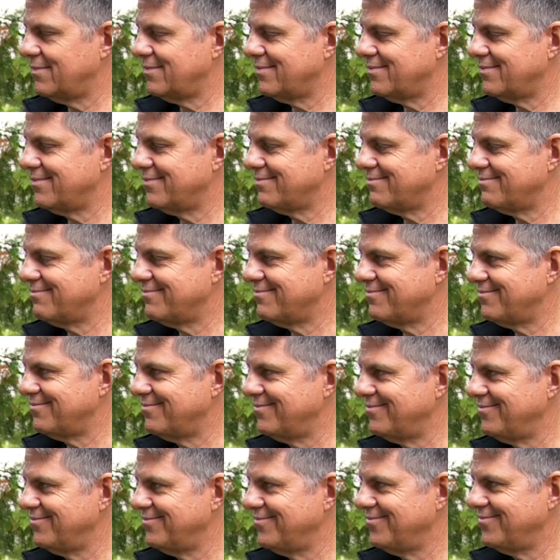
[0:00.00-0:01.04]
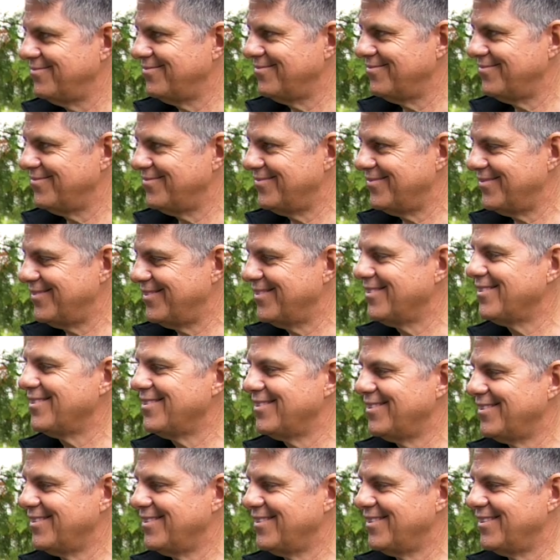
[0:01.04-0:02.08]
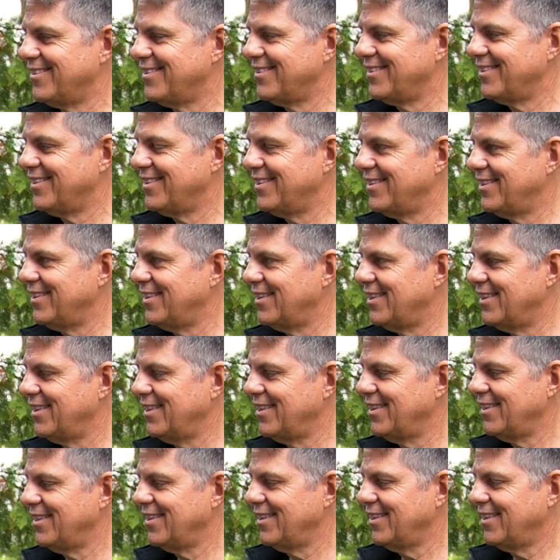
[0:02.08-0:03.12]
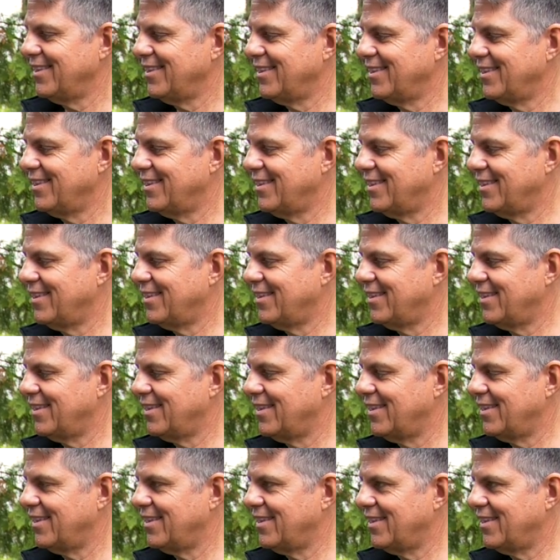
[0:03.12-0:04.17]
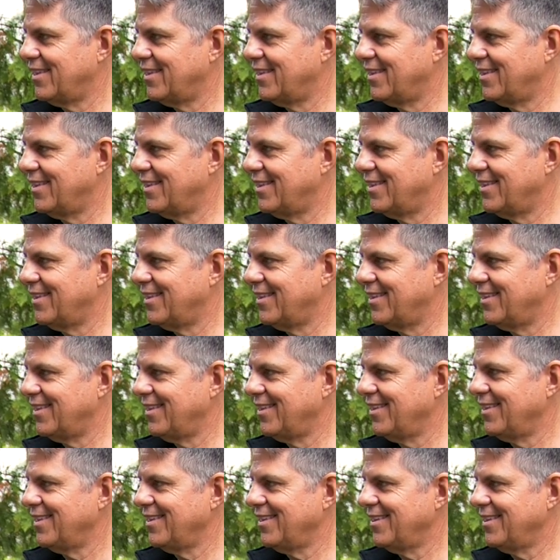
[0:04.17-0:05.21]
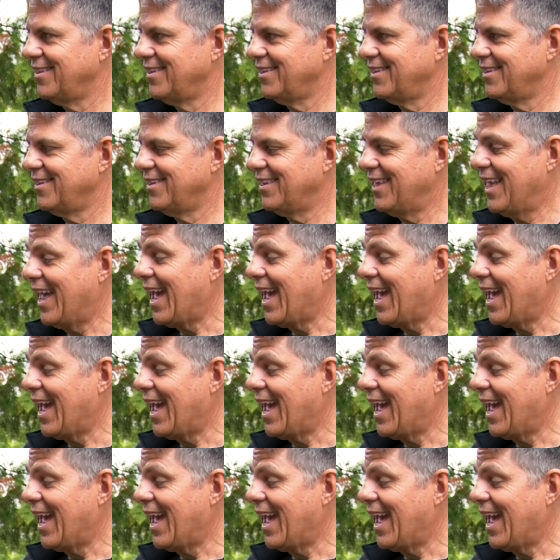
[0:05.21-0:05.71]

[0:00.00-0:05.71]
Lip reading: No words are spoken by the person on screen.